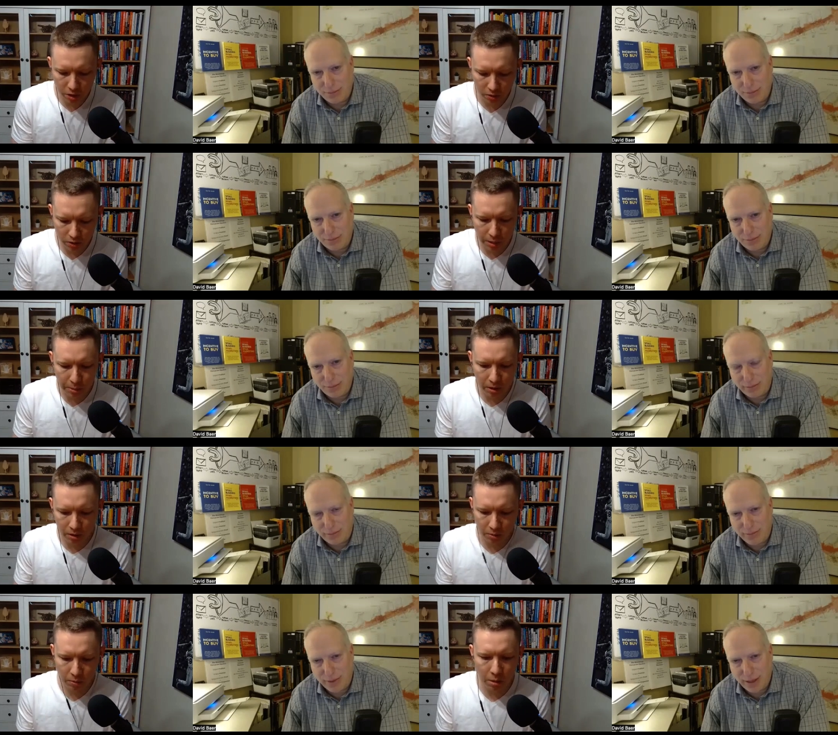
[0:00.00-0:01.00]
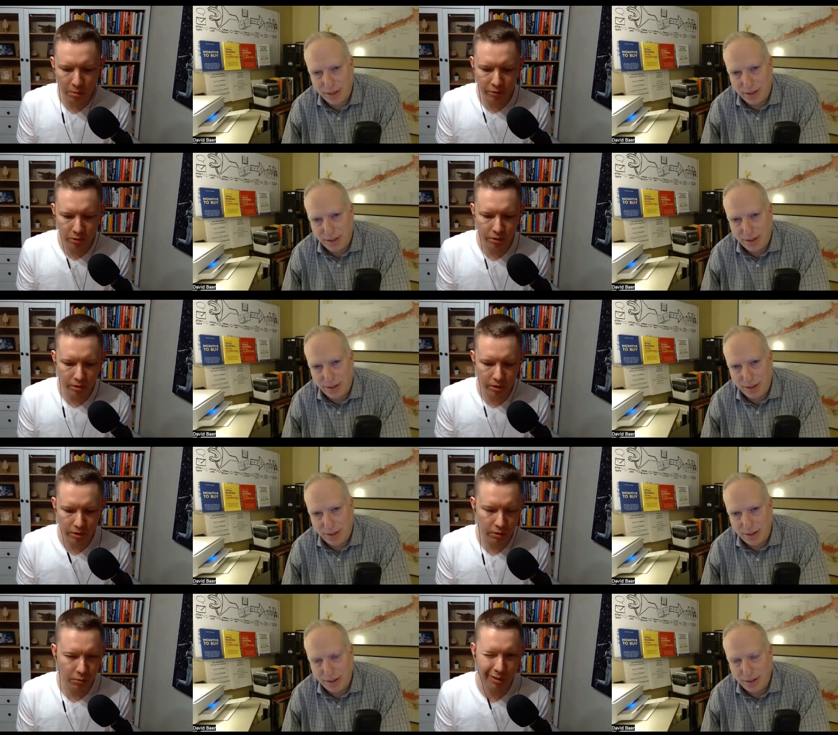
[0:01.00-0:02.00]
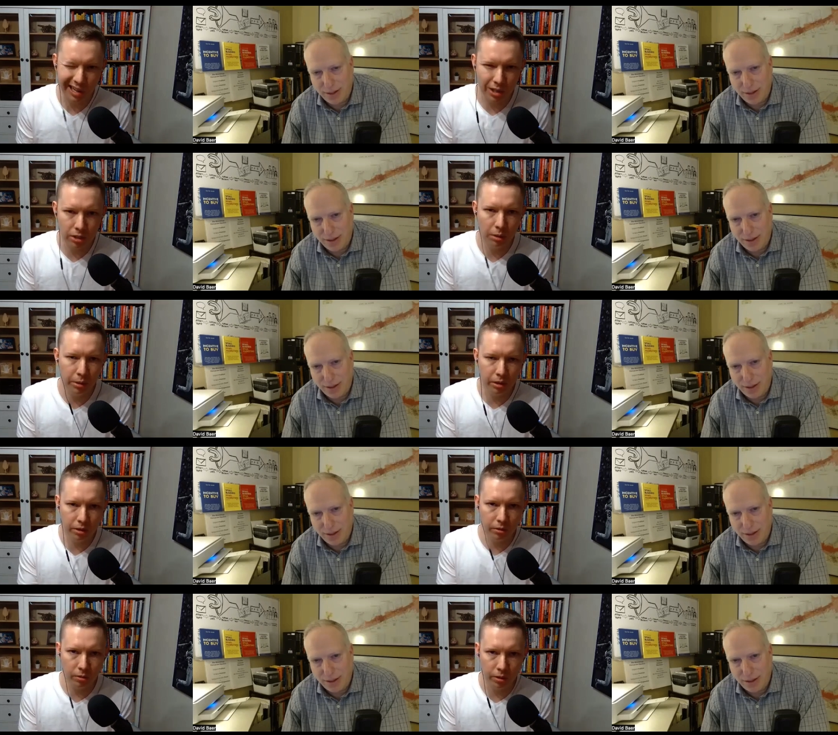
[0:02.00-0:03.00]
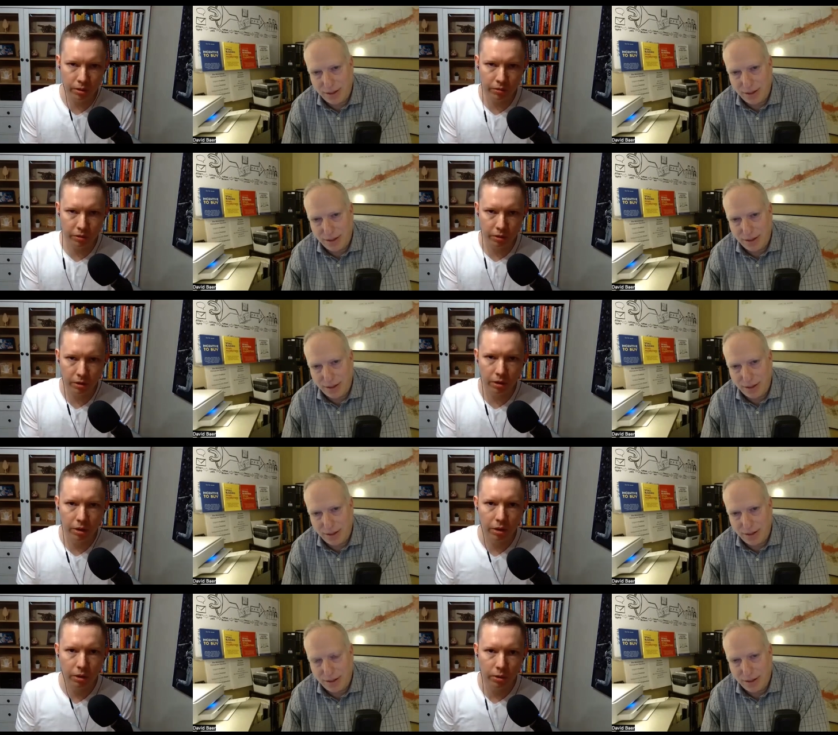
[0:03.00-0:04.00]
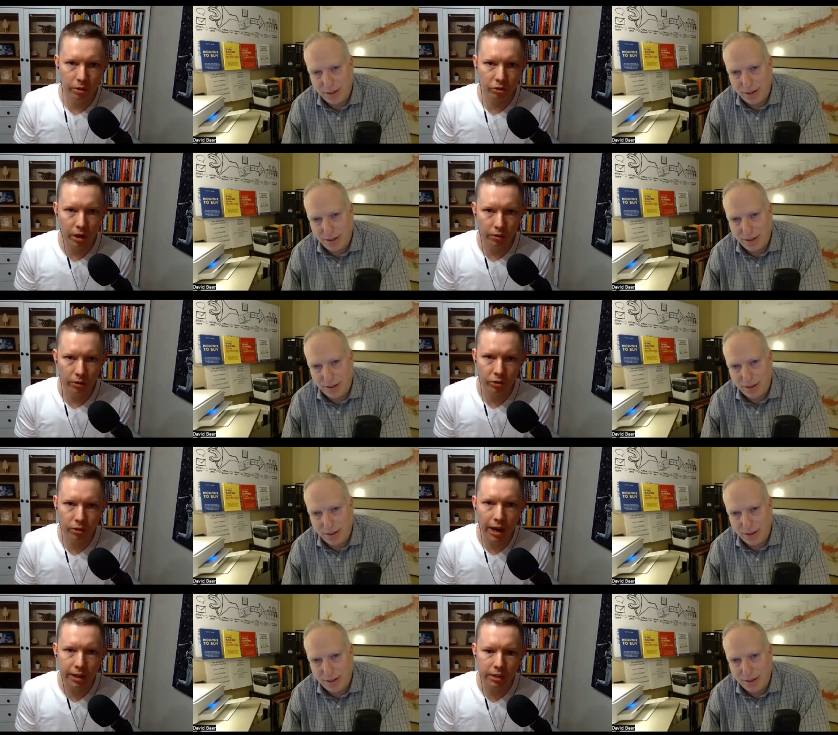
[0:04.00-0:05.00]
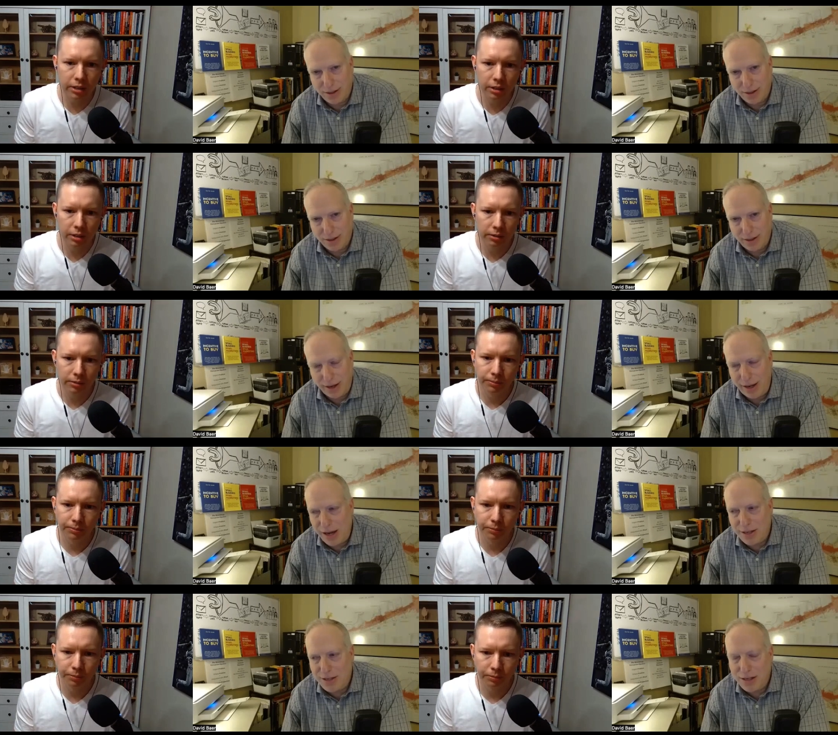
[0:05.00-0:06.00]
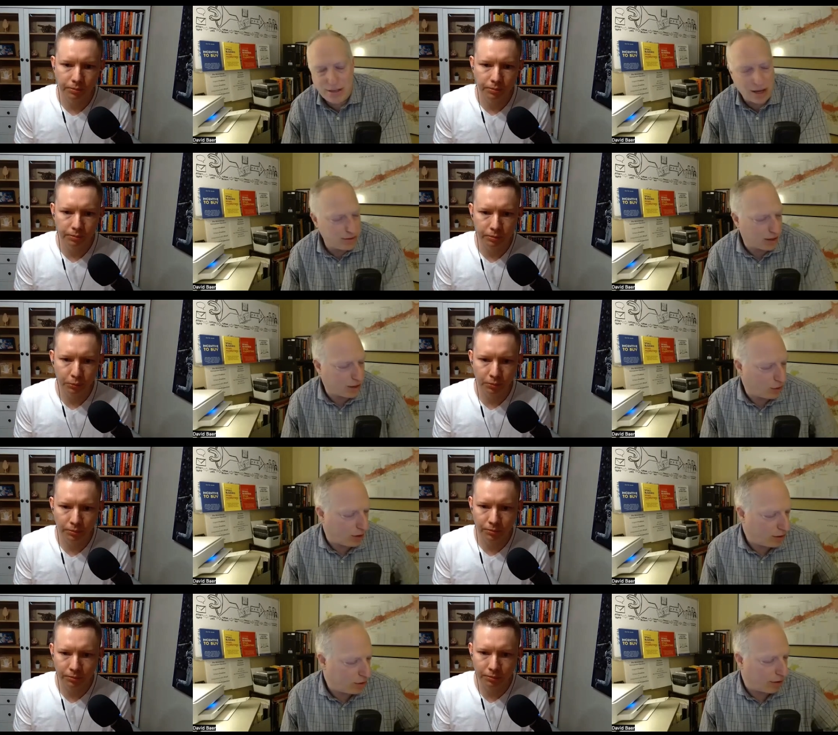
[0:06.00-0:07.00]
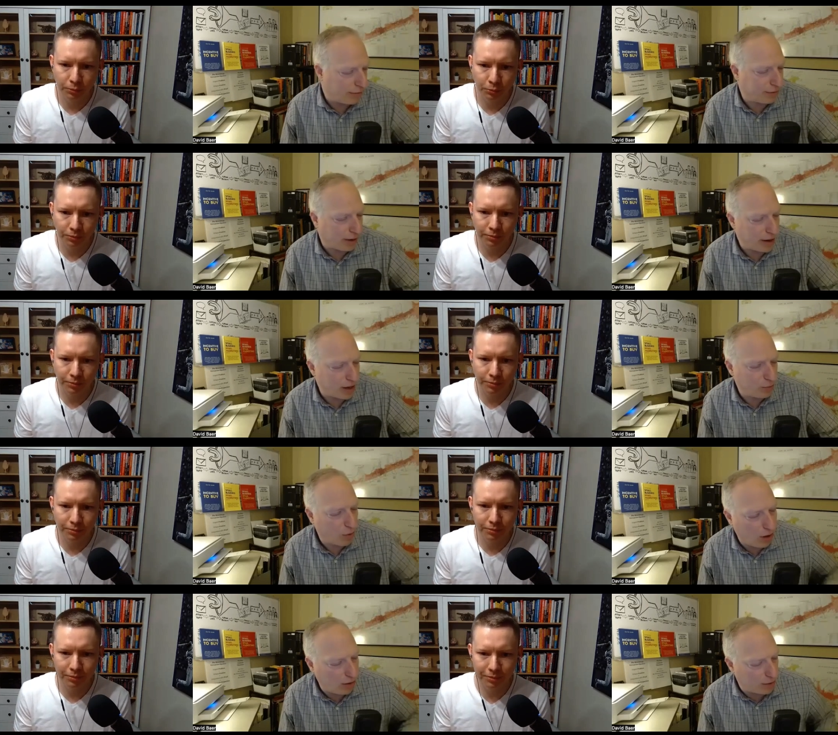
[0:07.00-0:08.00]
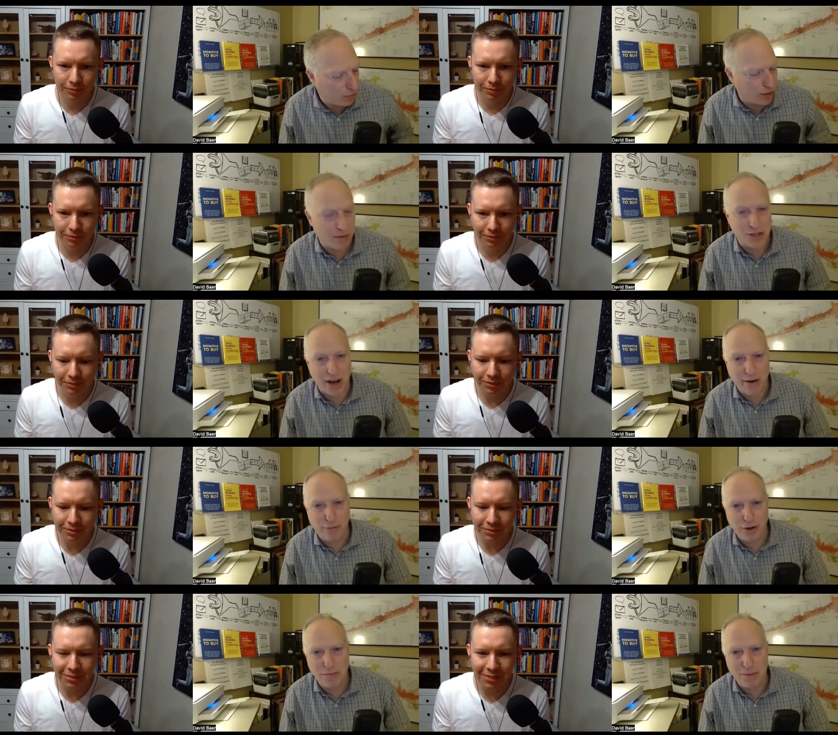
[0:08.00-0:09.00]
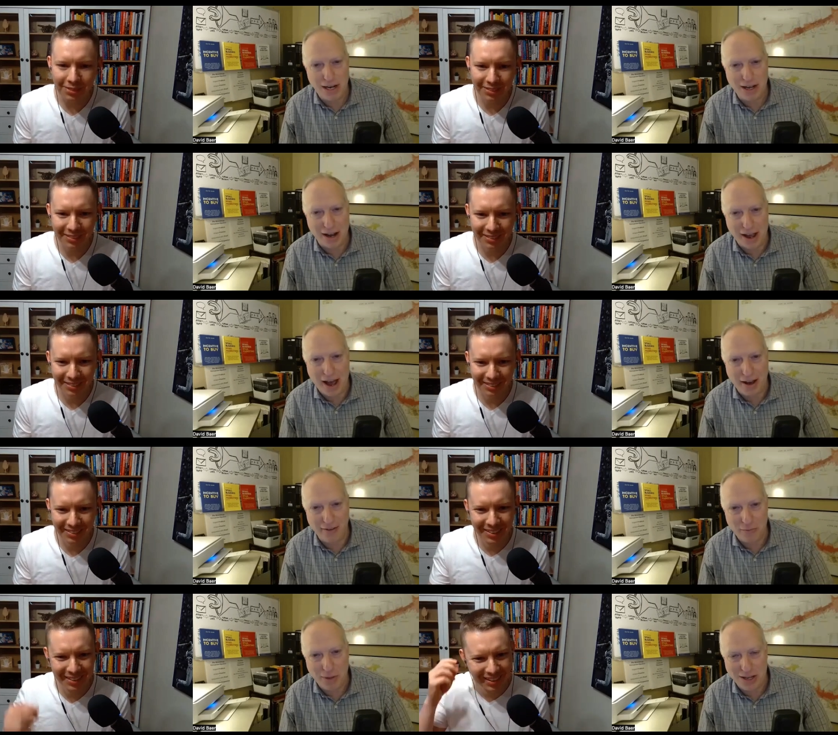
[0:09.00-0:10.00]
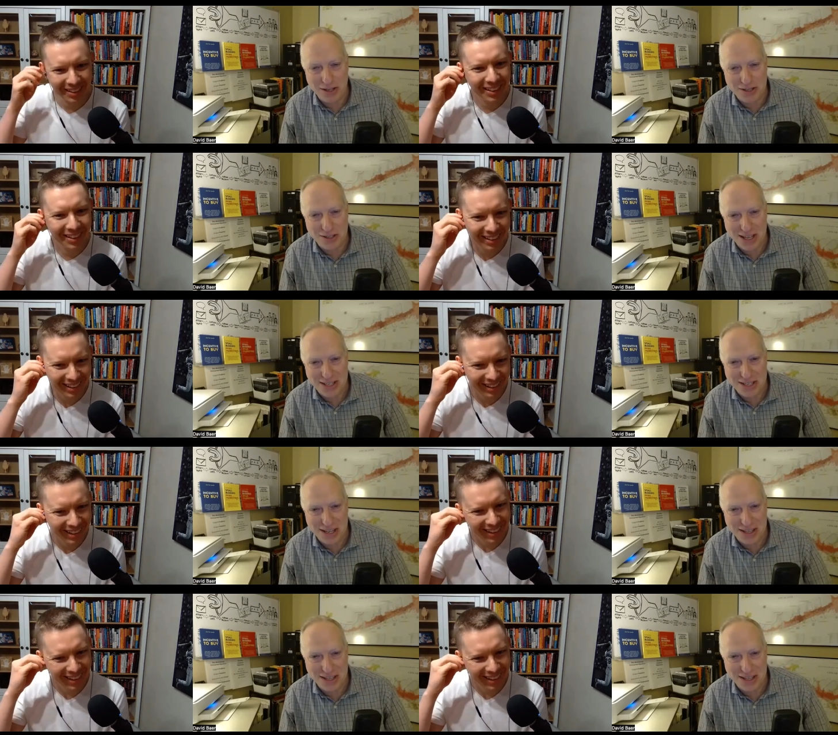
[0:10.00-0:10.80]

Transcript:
Speaker 1: don't step out of the realm of doing things that wouldn't actually be congruent for who you're trying to attract. It
Speaker 2: it sounds like you're a, you're a fly on the wall in pretty much every meeting I have, because that's